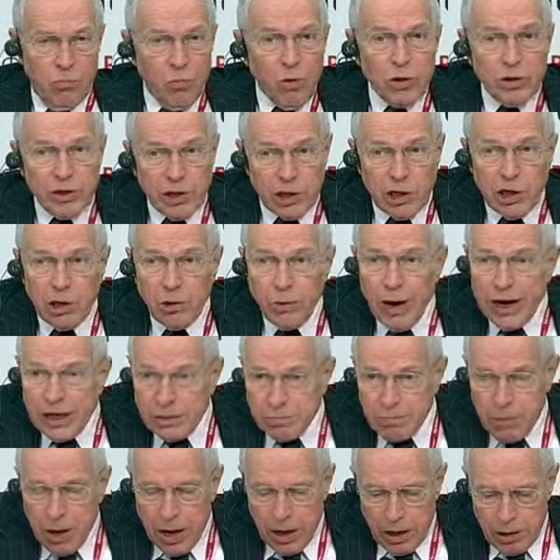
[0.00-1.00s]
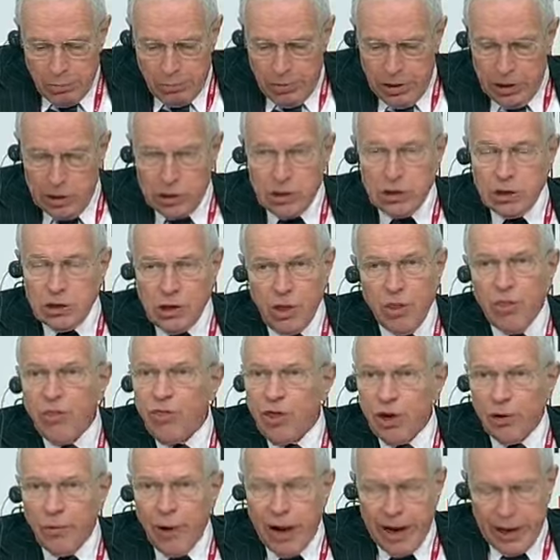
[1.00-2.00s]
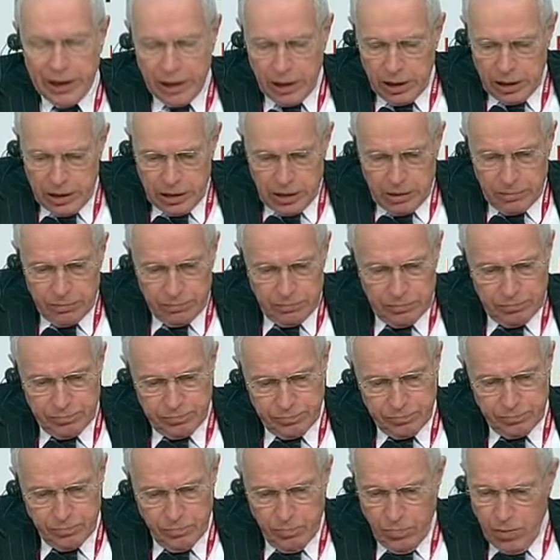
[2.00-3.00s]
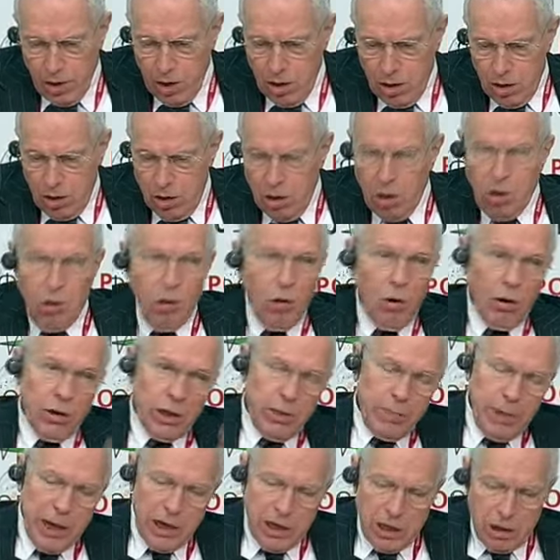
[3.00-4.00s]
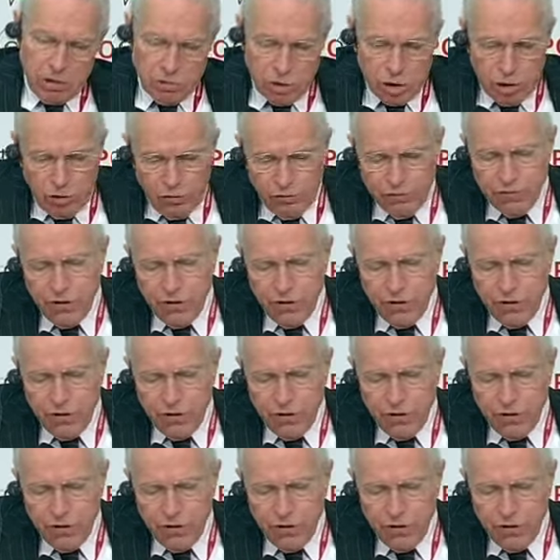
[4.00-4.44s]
what the correct bottom is, theoretically, or they may go too